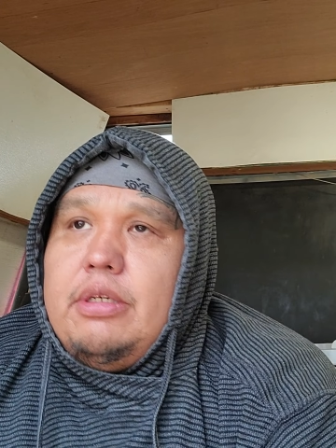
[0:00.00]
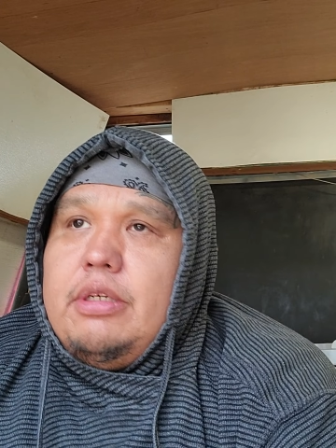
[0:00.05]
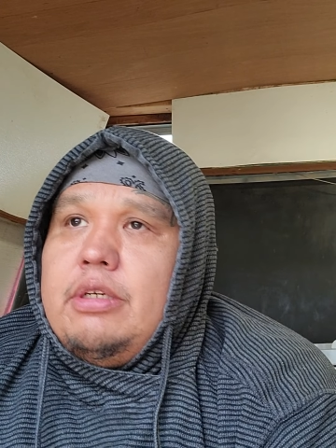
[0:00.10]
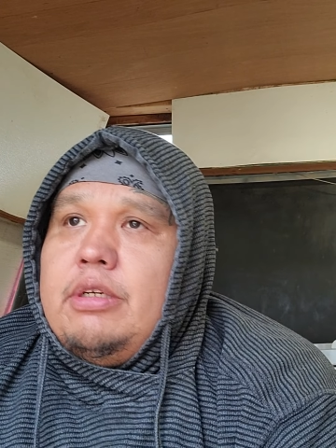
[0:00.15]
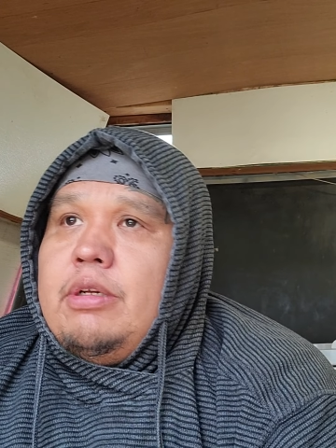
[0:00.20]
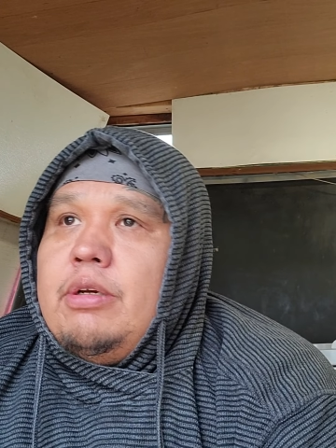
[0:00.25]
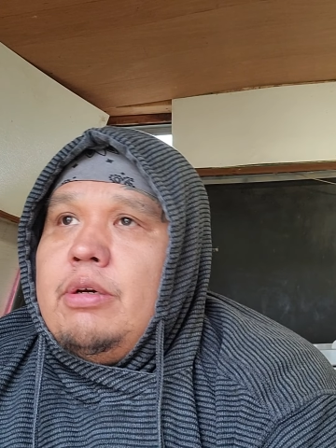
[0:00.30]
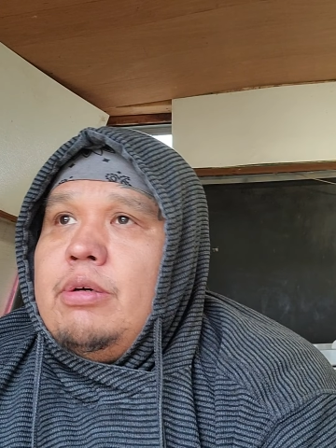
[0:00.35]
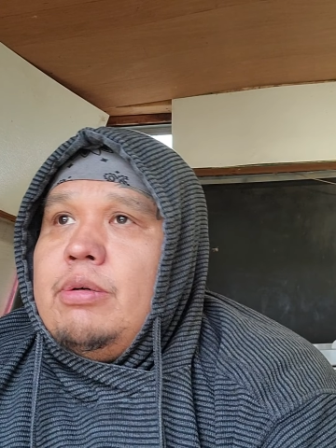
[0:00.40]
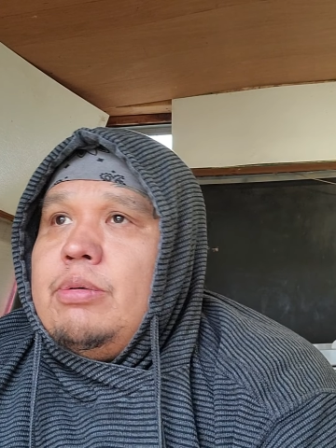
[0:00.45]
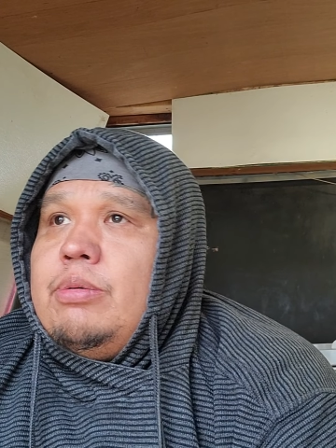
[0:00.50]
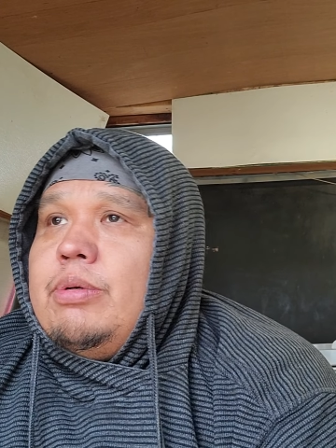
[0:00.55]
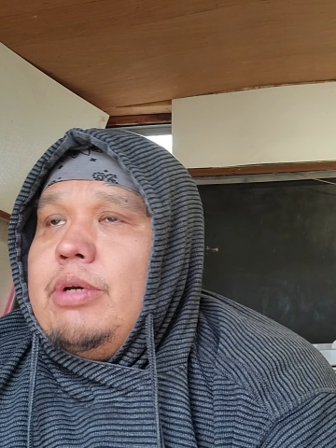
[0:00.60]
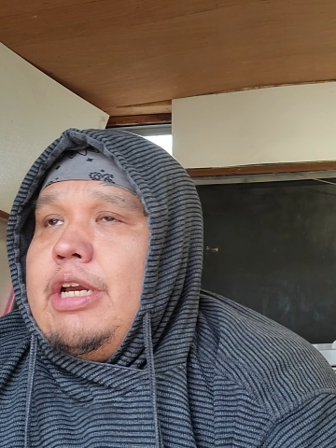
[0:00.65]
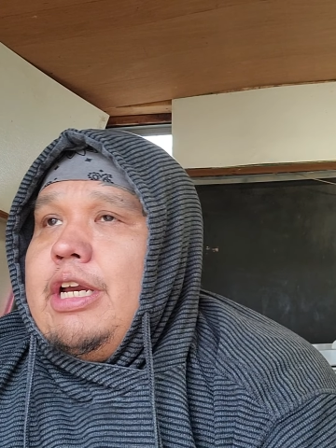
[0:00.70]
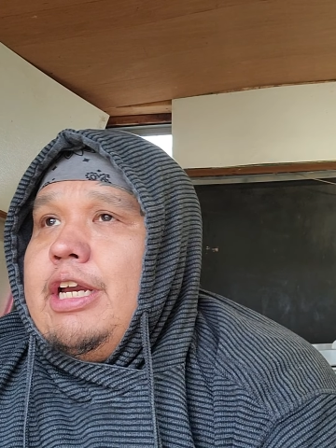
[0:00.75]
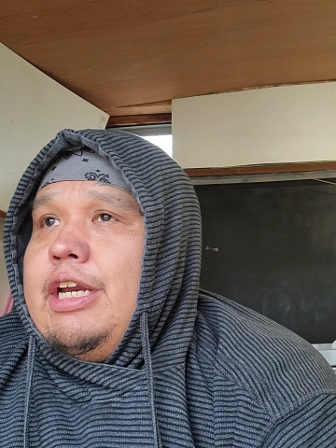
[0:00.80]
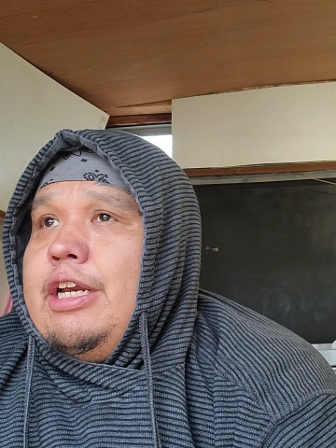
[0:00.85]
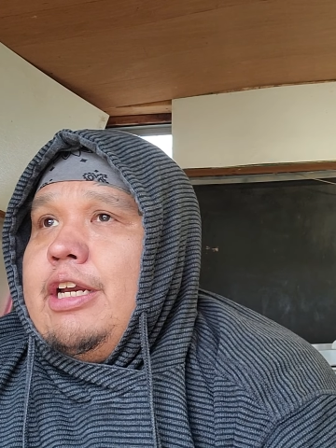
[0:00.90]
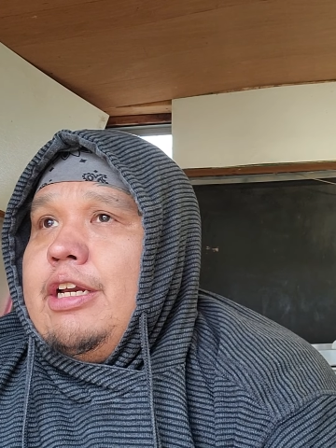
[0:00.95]
you know
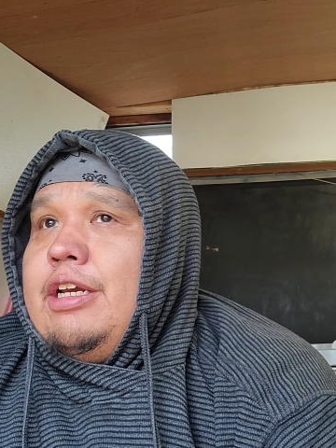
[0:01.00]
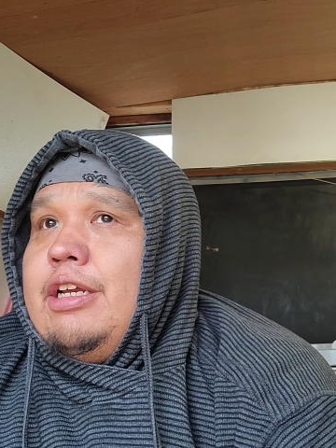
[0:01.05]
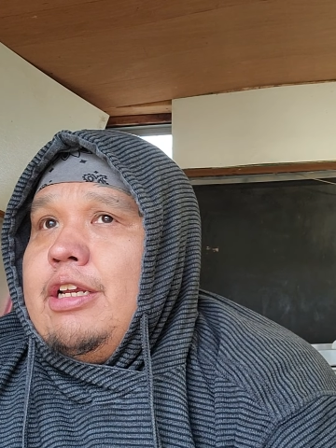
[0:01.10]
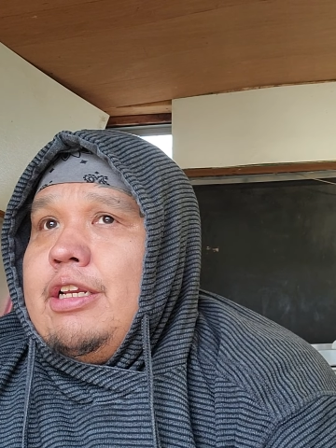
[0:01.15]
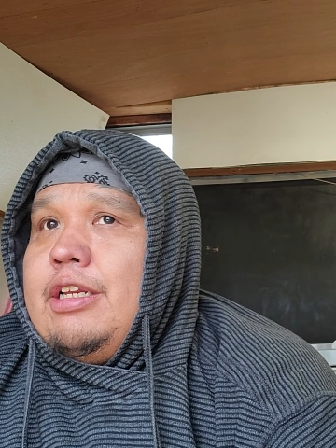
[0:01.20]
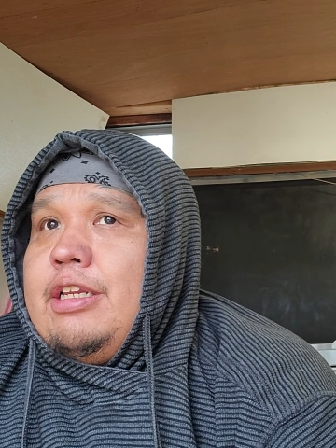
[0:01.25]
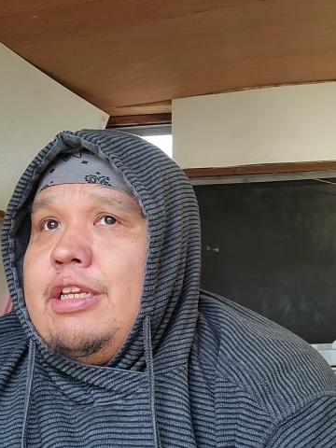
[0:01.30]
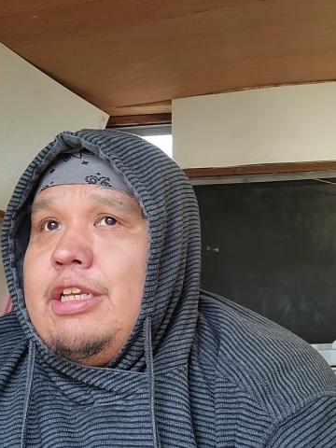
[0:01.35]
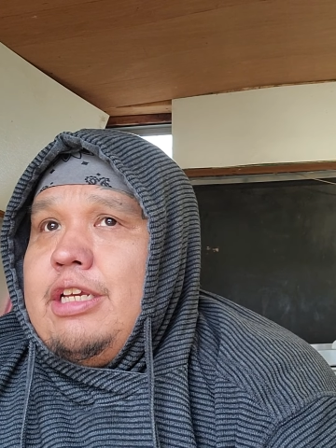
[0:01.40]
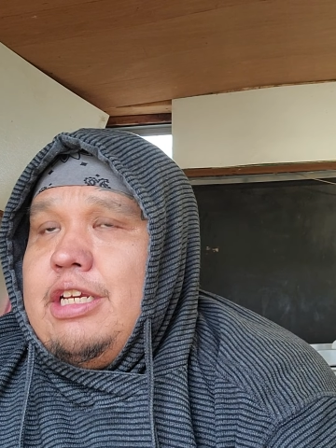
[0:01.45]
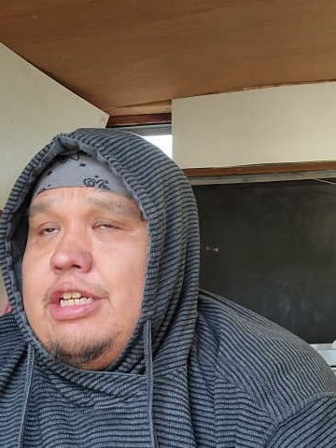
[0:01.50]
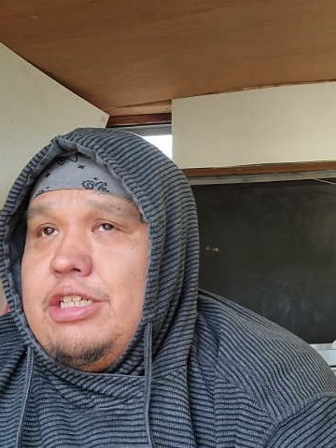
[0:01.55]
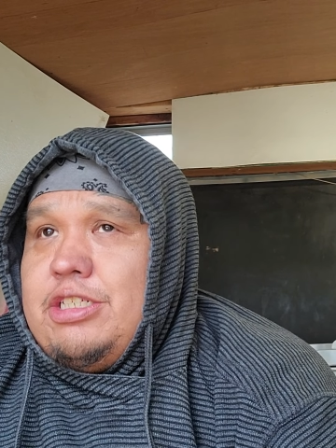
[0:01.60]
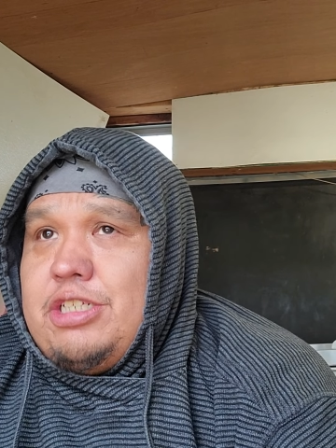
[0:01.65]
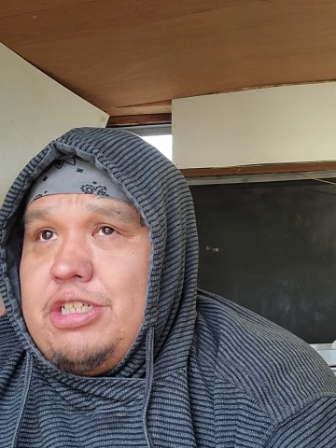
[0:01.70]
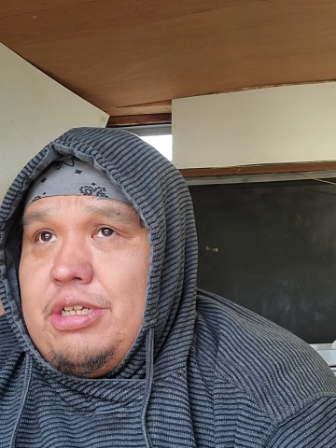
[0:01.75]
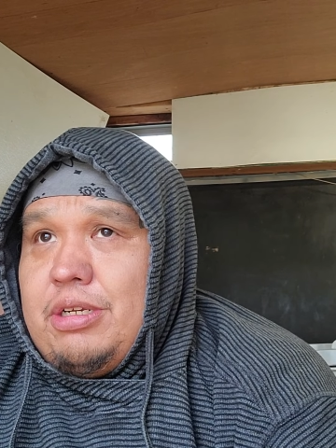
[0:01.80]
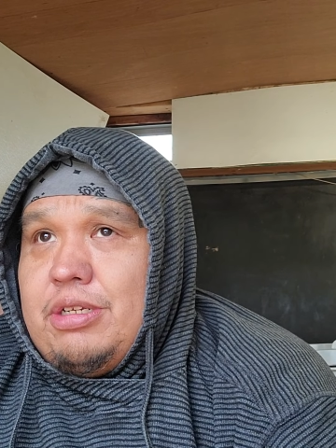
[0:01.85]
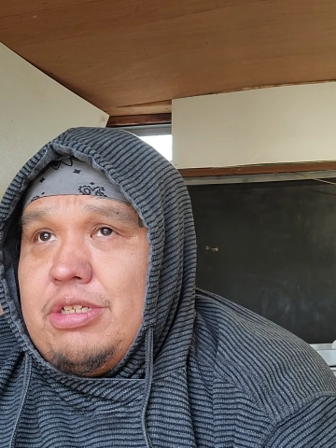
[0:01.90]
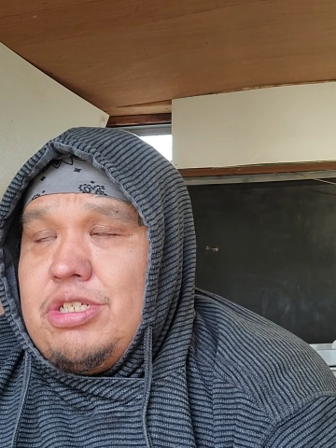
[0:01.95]
and he's
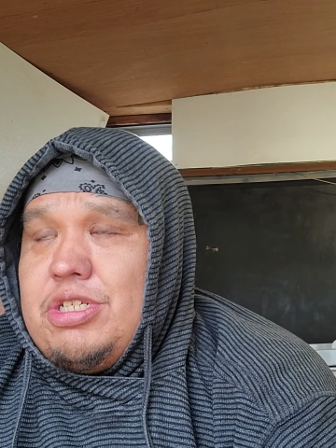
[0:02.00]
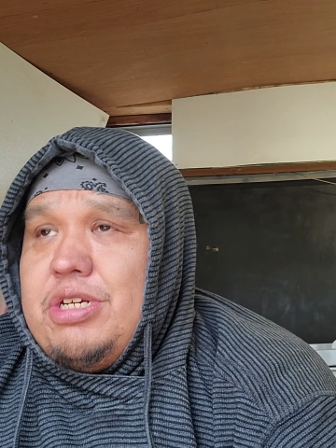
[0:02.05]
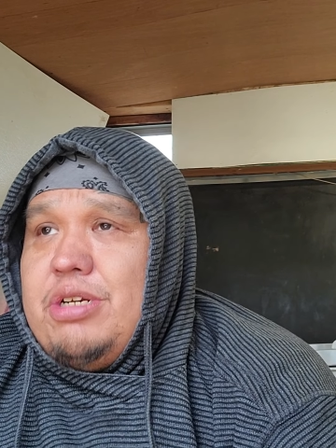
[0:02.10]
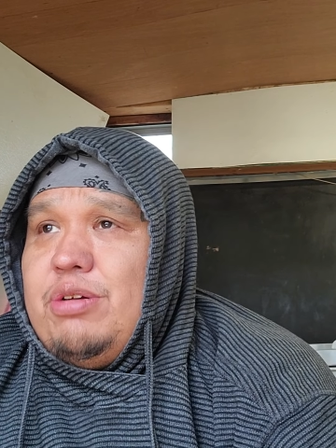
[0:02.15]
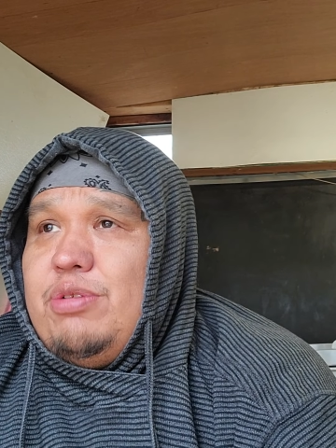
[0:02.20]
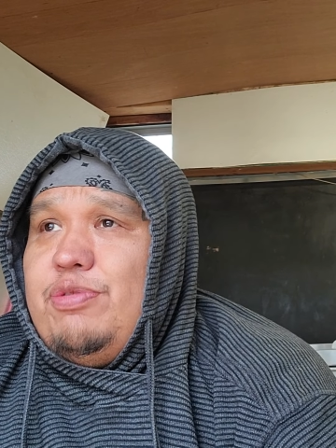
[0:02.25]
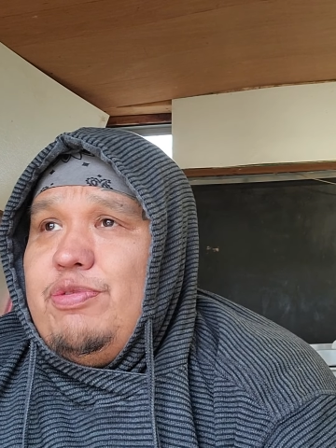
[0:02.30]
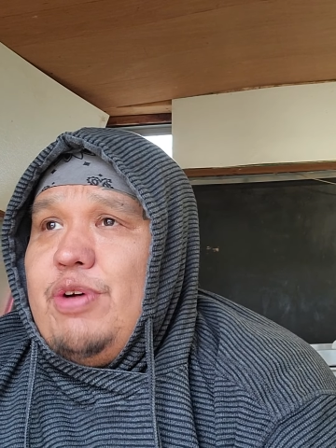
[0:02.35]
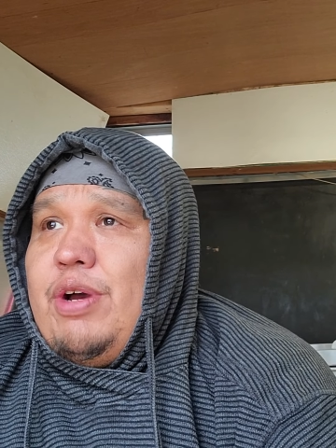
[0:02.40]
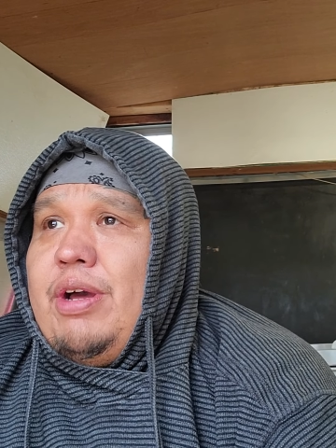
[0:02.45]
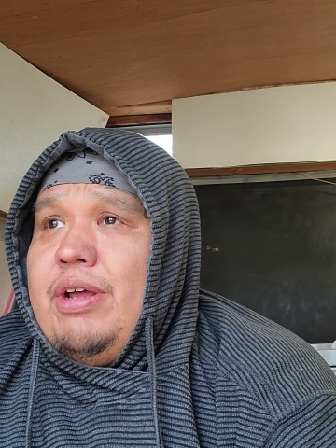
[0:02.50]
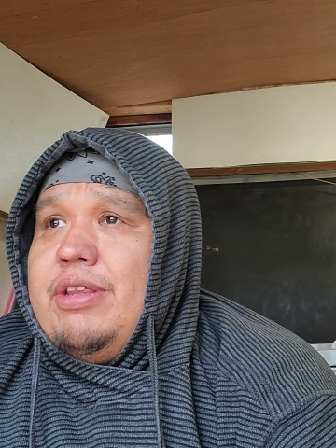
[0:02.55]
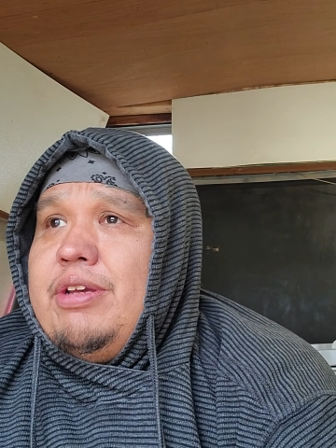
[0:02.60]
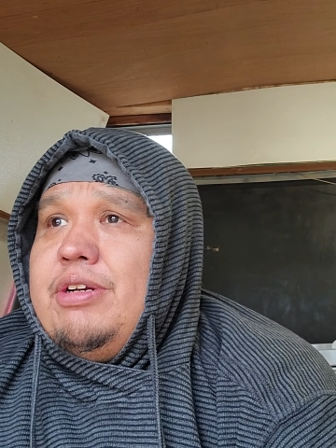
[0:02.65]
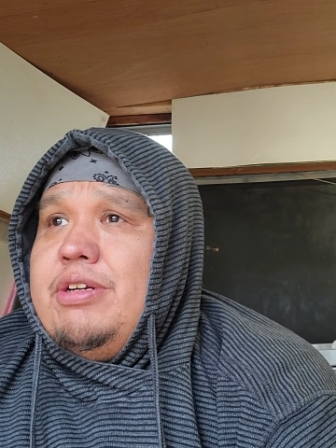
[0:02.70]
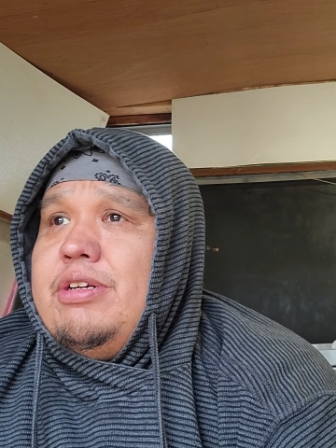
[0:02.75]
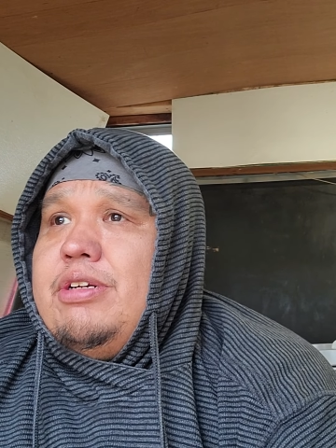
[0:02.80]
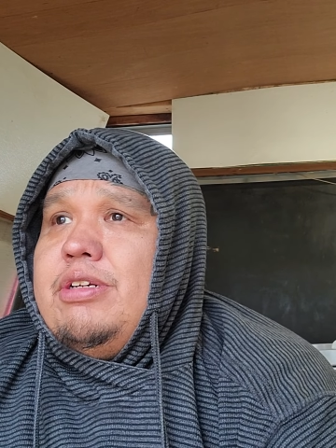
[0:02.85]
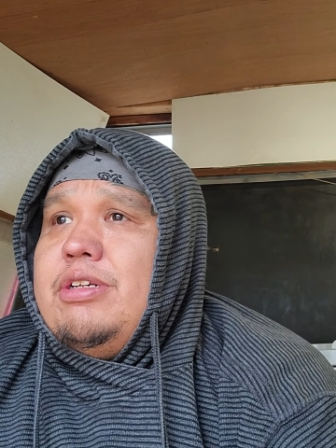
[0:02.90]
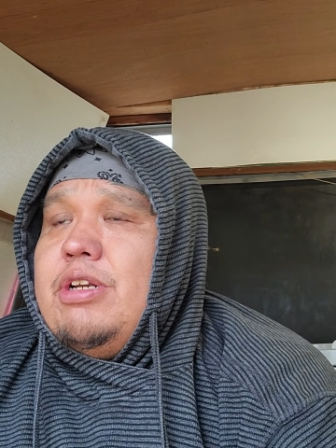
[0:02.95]
still a single
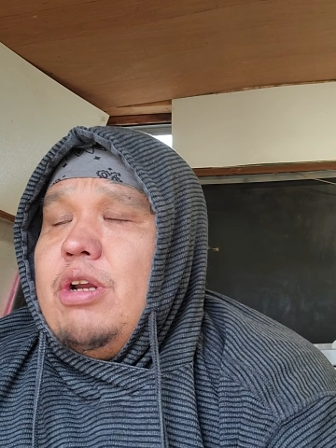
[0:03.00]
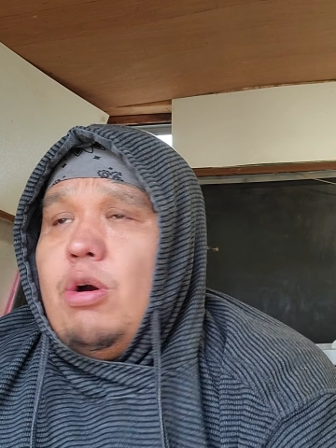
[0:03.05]
father